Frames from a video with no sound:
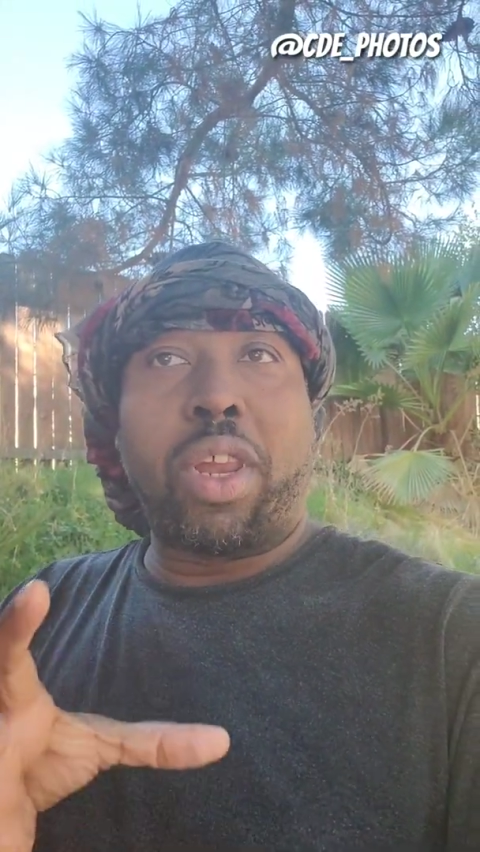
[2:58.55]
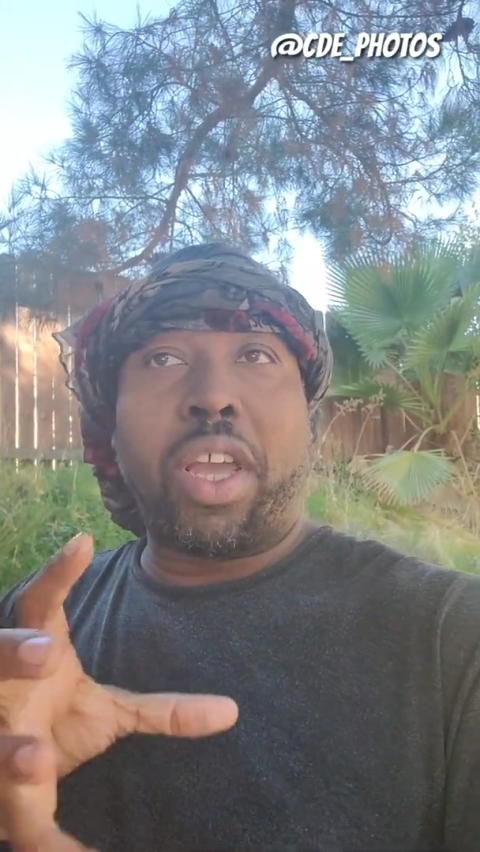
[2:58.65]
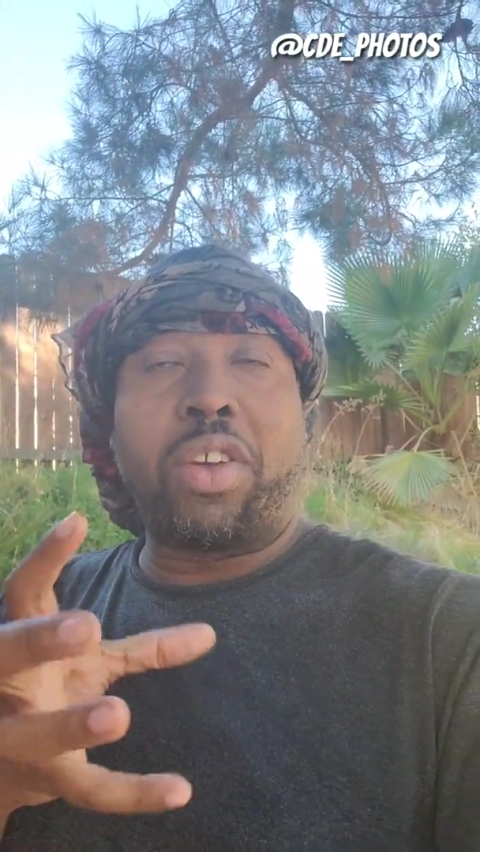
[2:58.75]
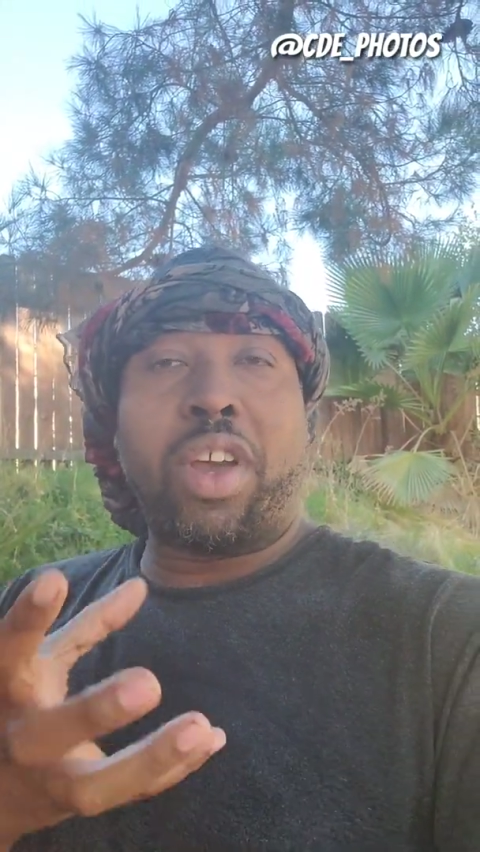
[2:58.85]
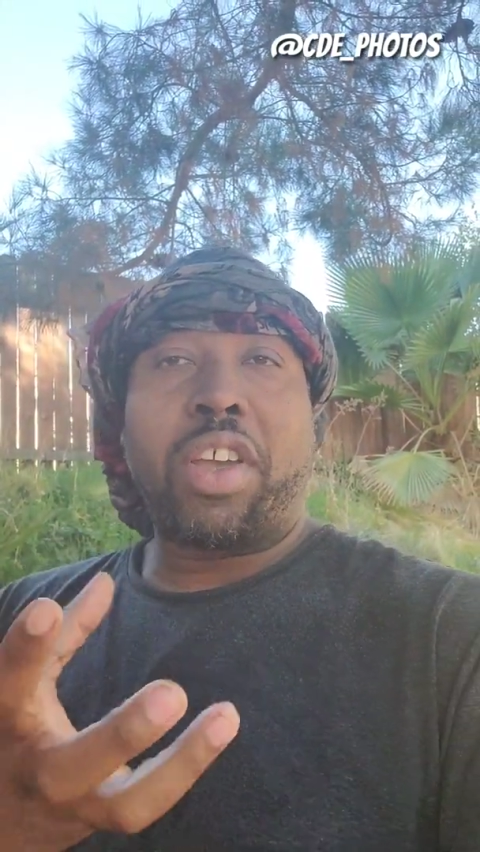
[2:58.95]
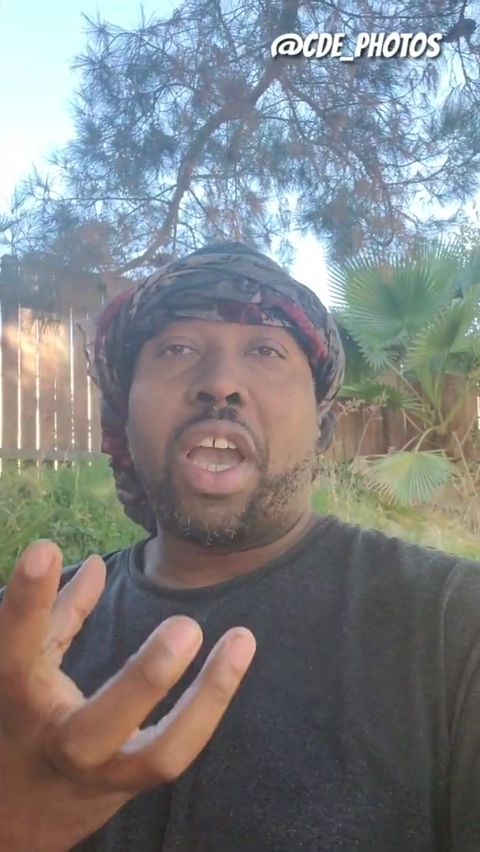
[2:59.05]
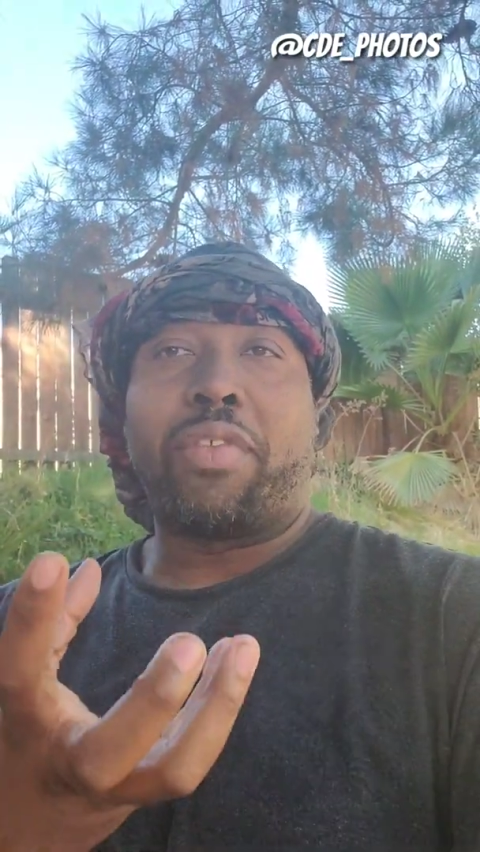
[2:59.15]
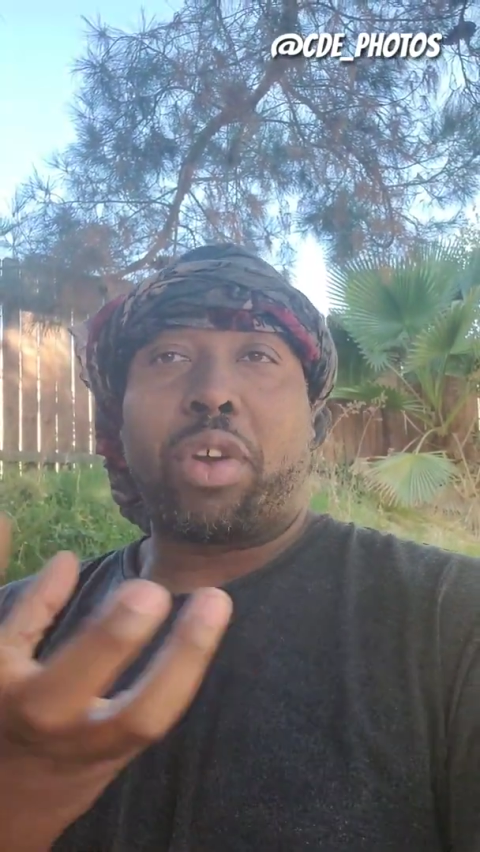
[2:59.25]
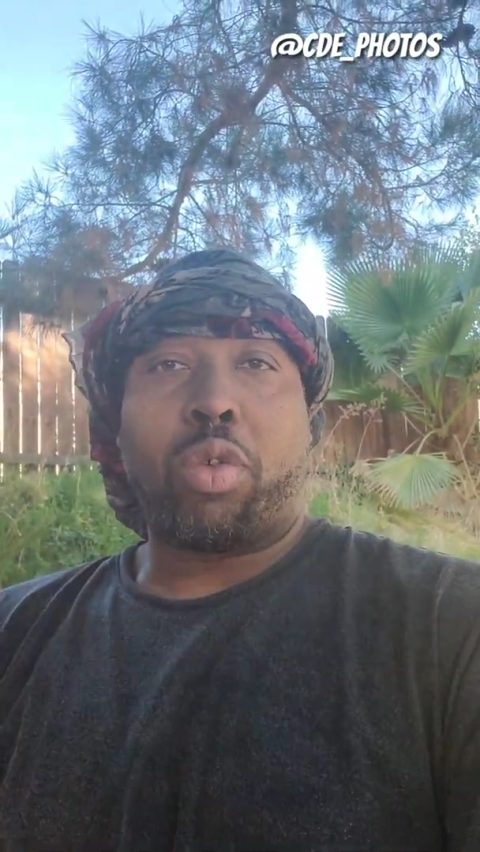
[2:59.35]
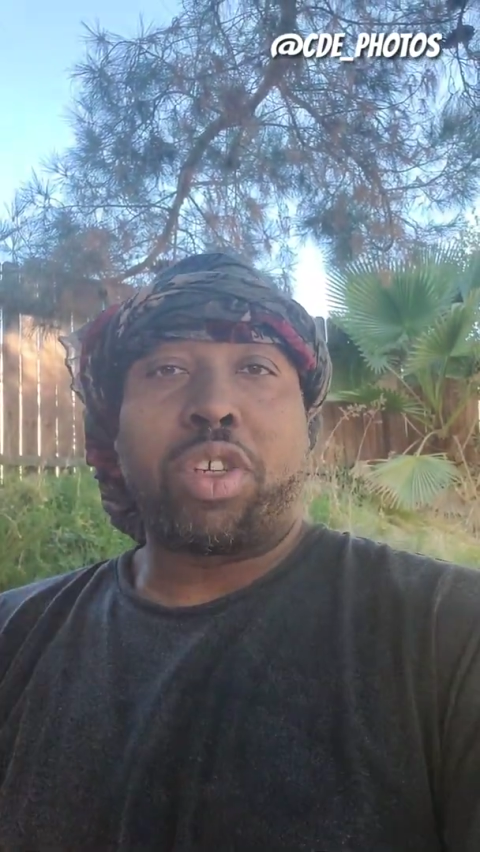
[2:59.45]
like you know how you have
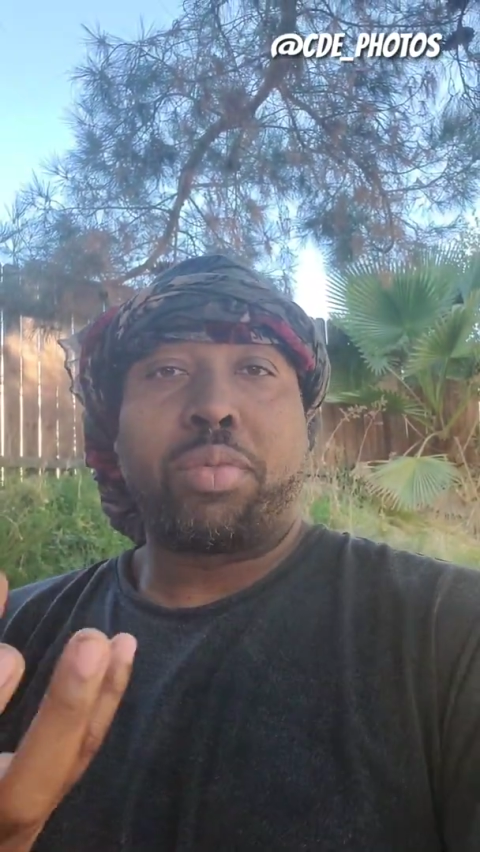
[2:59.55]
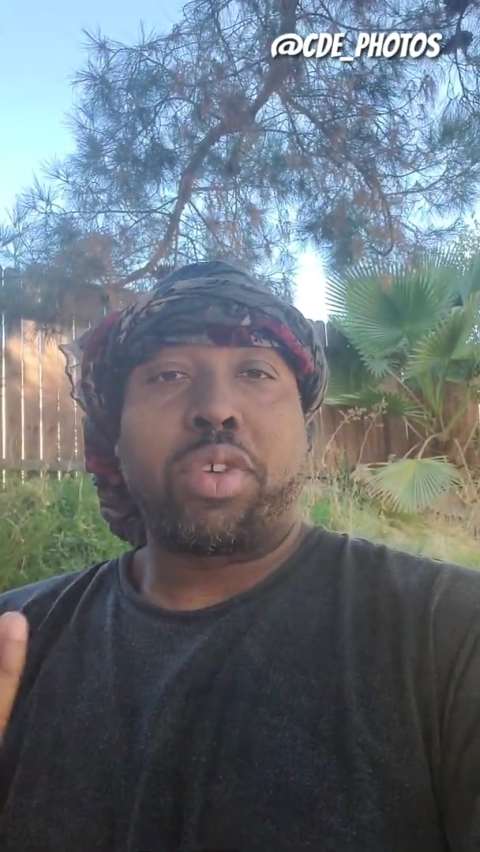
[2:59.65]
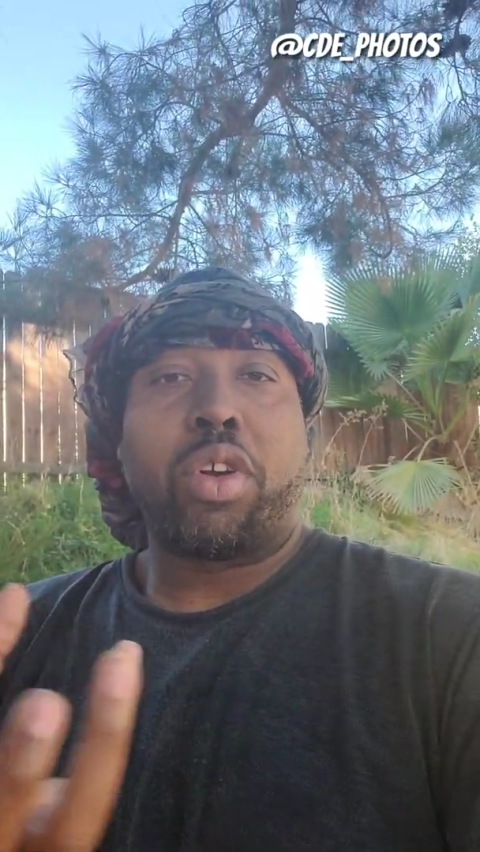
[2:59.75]
the Christmas